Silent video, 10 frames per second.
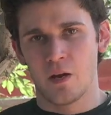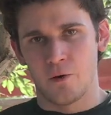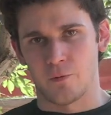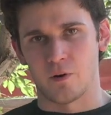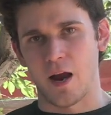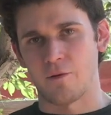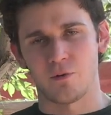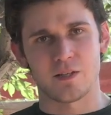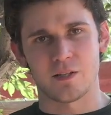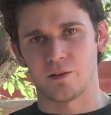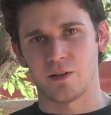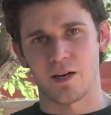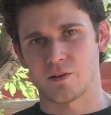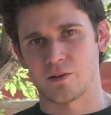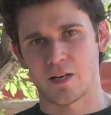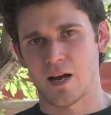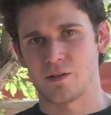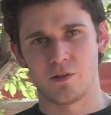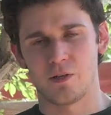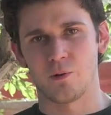for every single
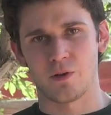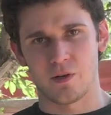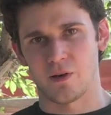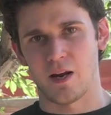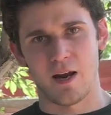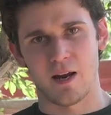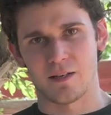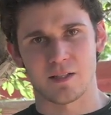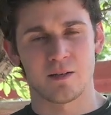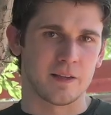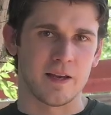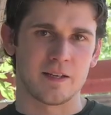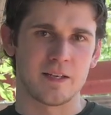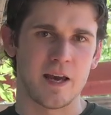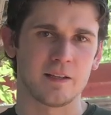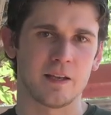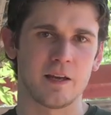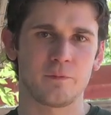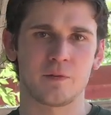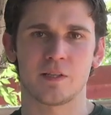exercise you do with your hands, like
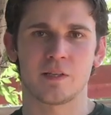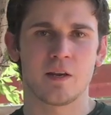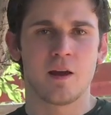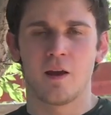deadlifts,